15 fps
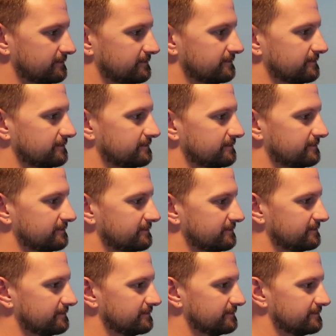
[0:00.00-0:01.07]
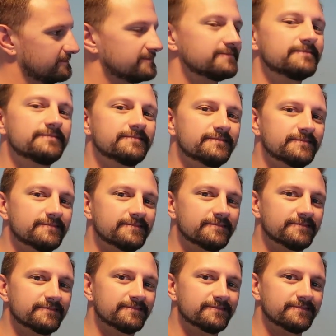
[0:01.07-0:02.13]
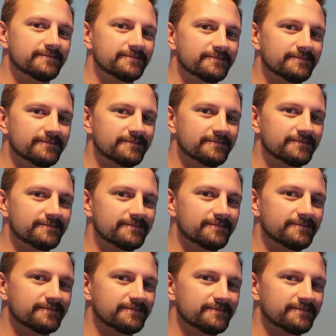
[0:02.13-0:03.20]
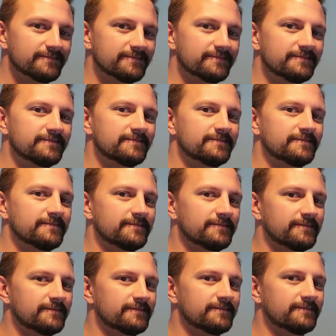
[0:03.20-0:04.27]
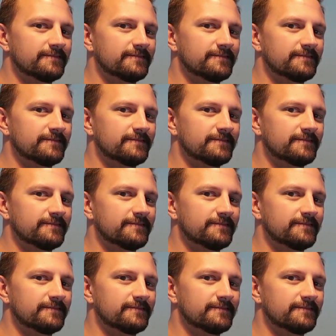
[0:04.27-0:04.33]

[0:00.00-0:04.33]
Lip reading: (silent)